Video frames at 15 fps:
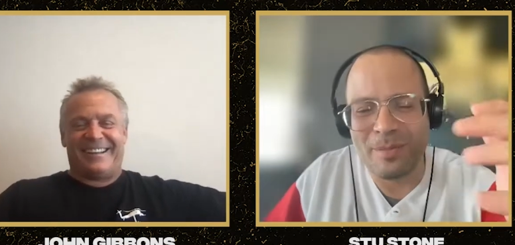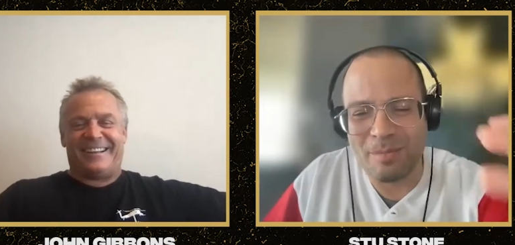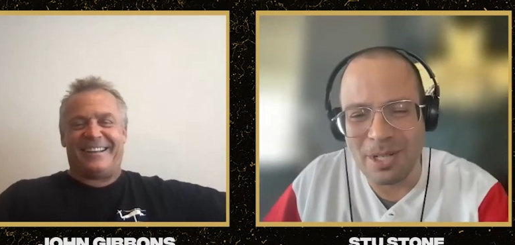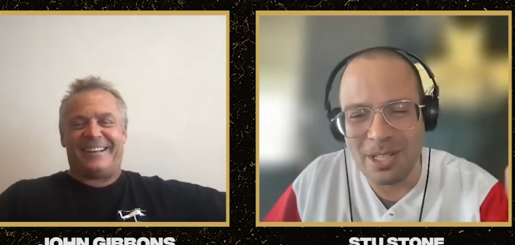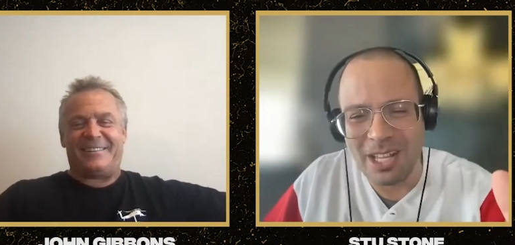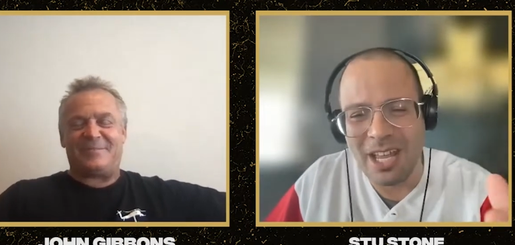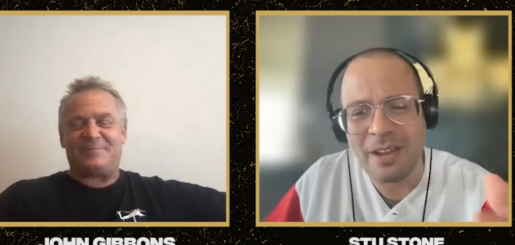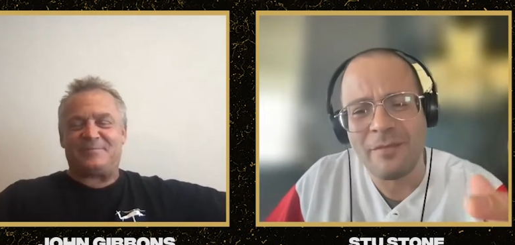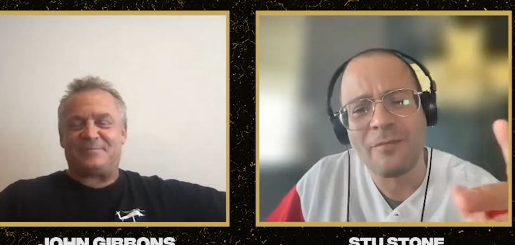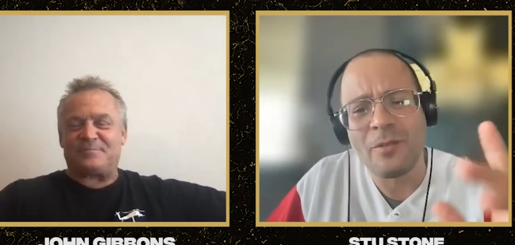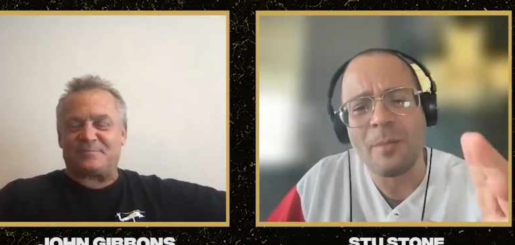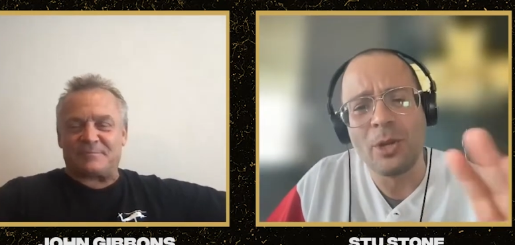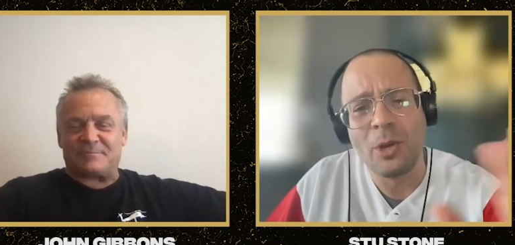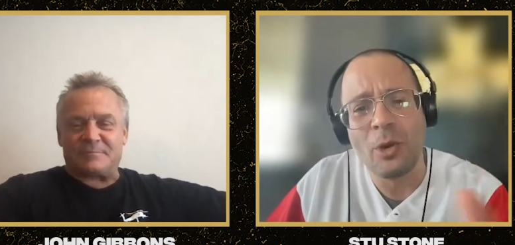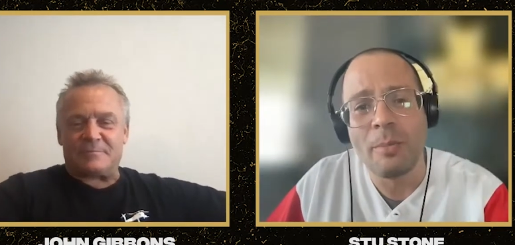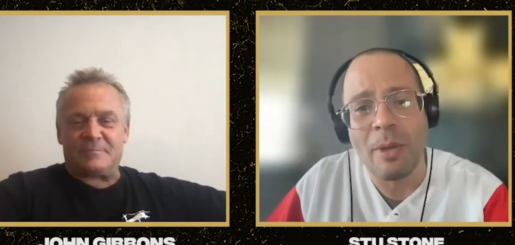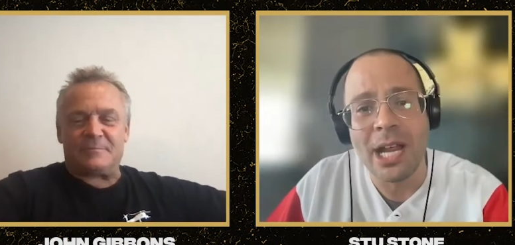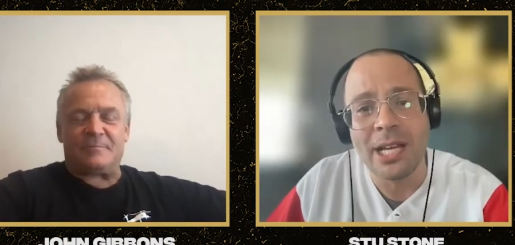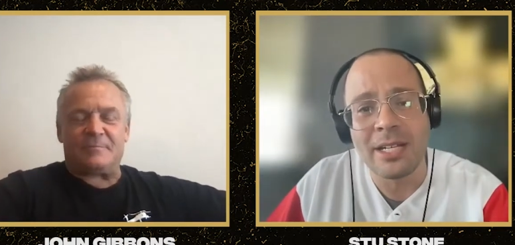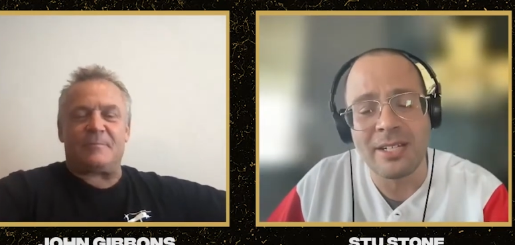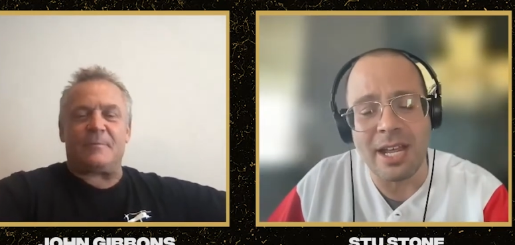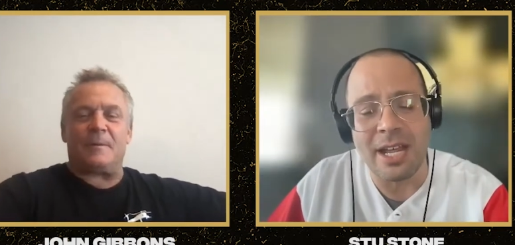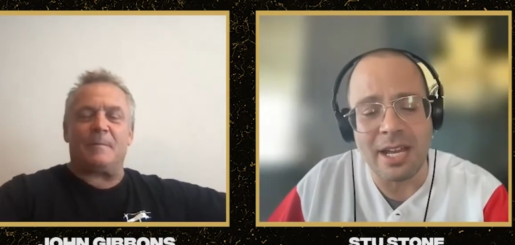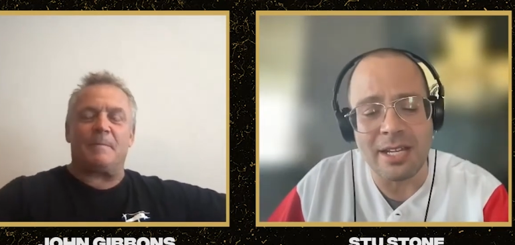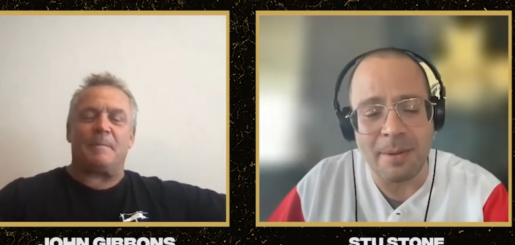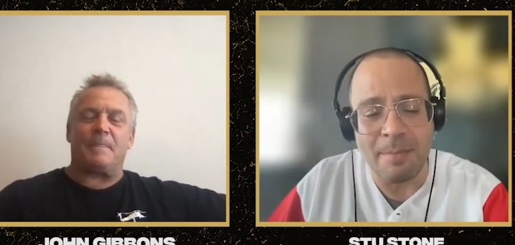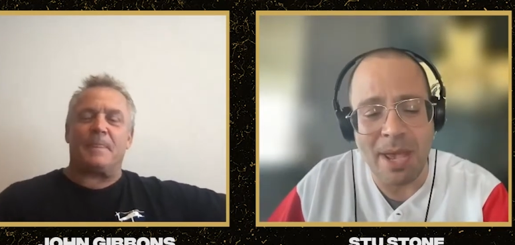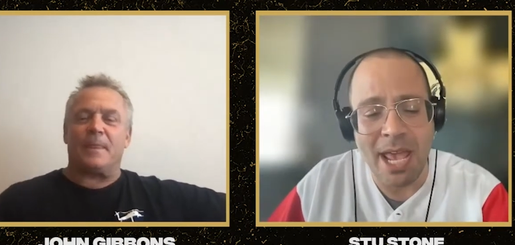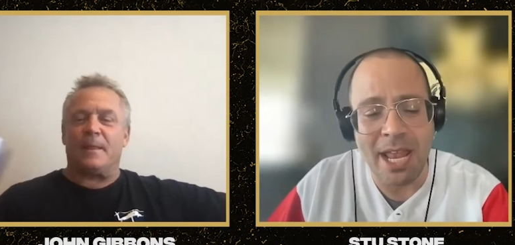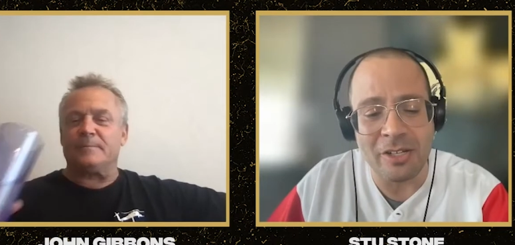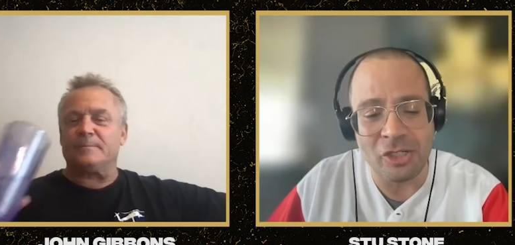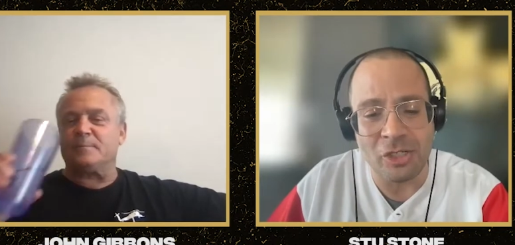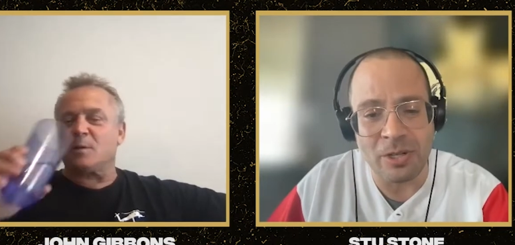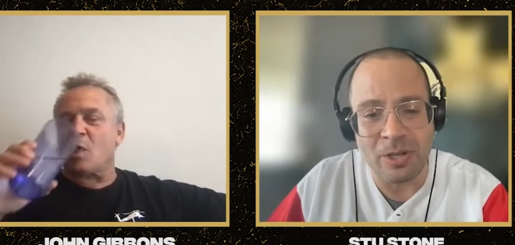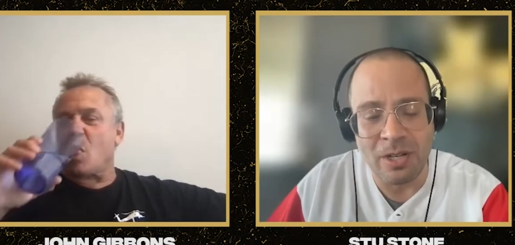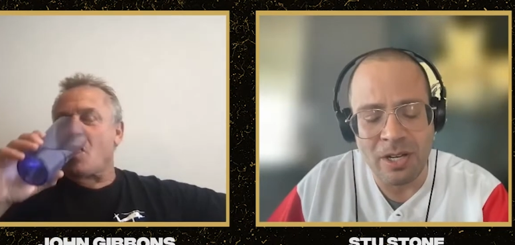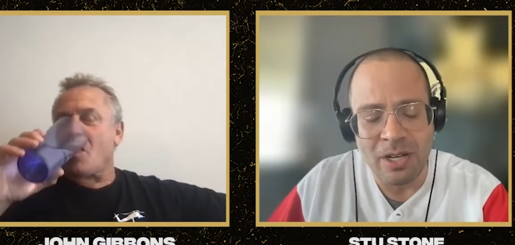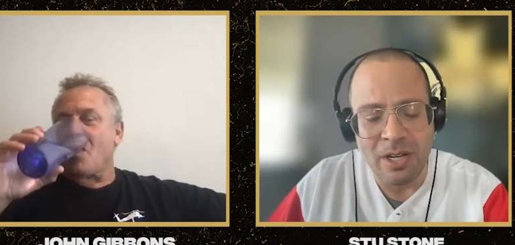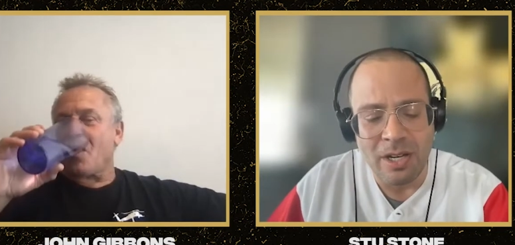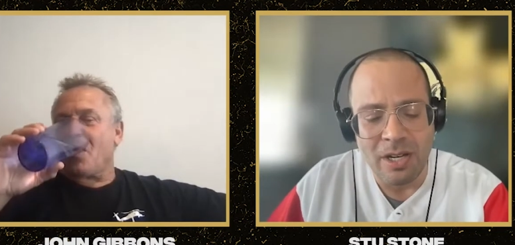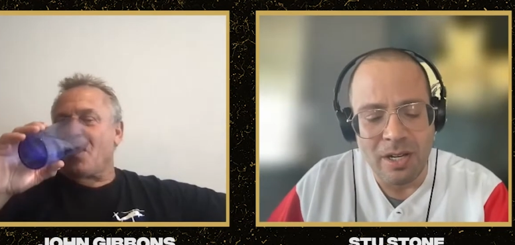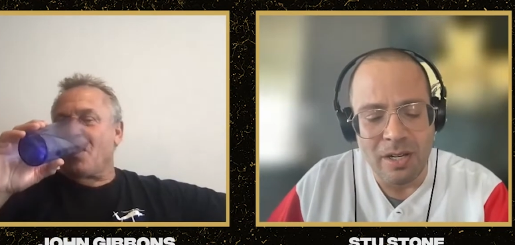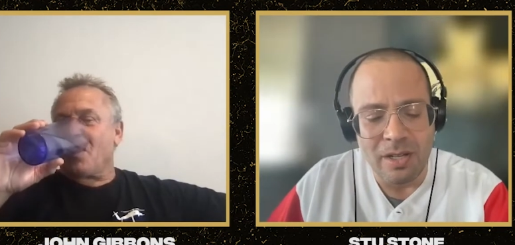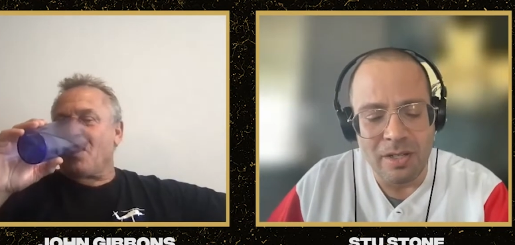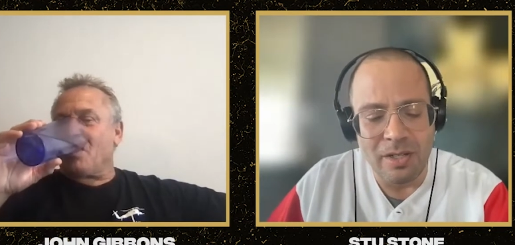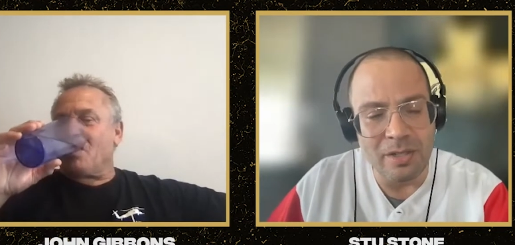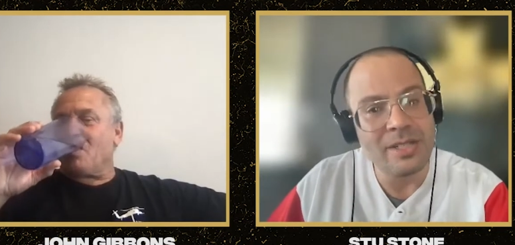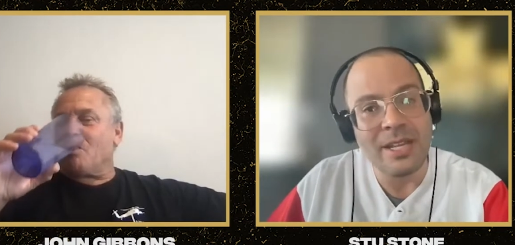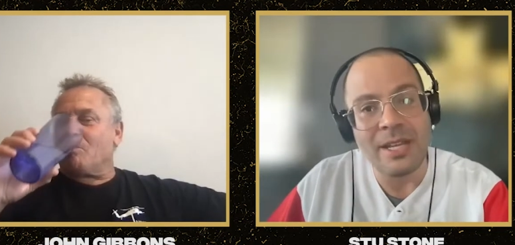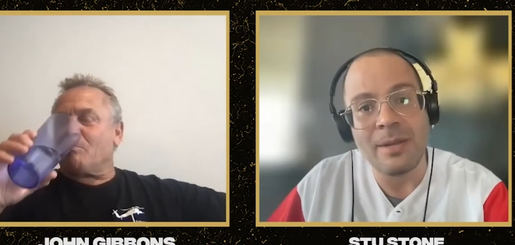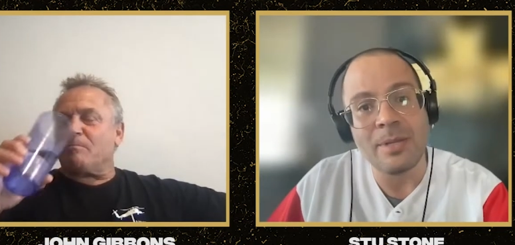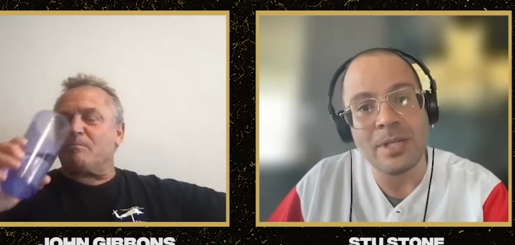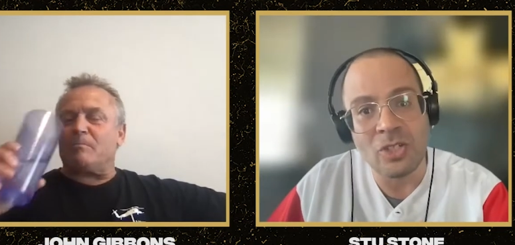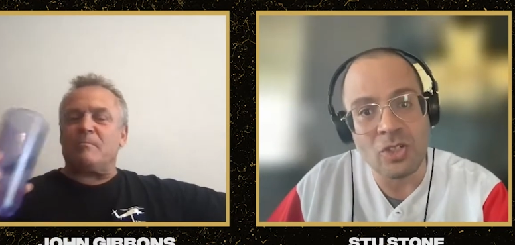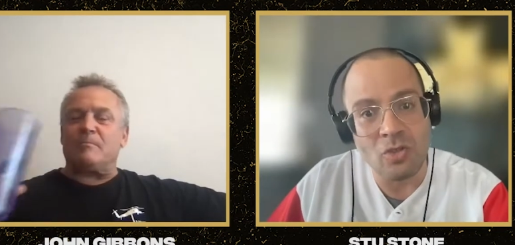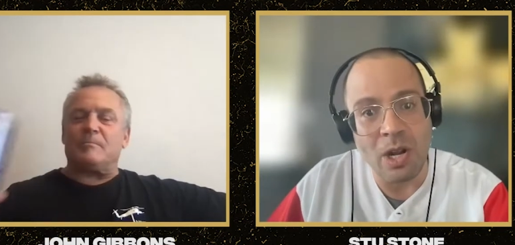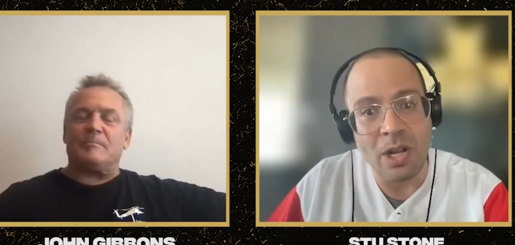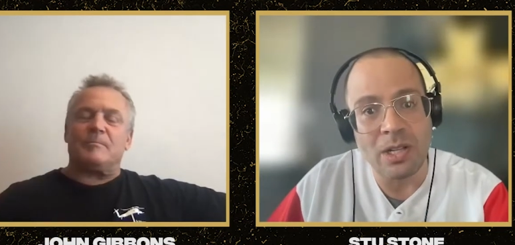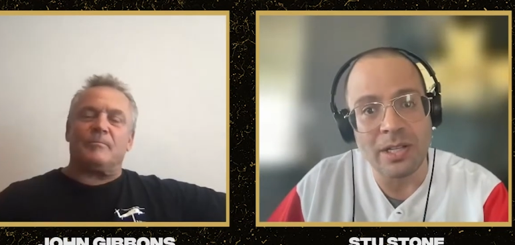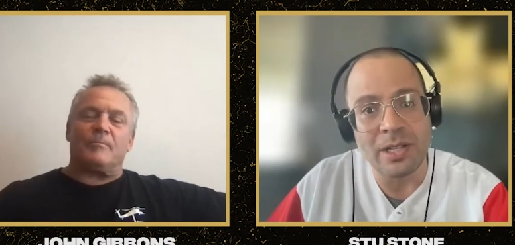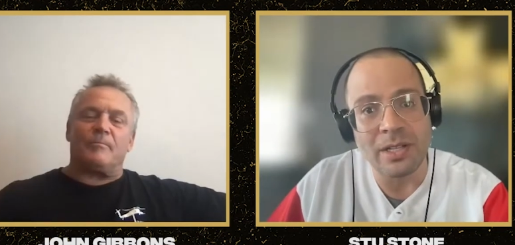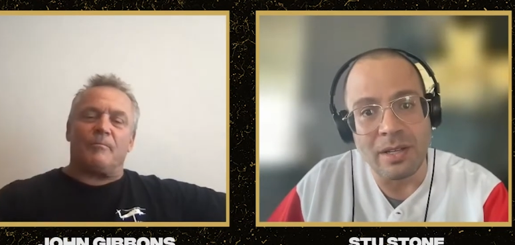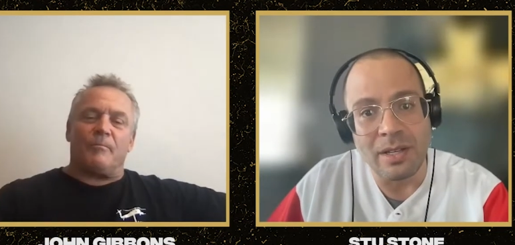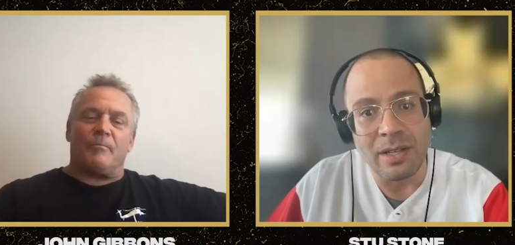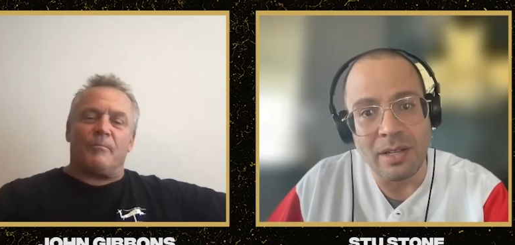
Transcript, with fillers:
Speaker 1: but like from your mindset as a manager, your team is struggling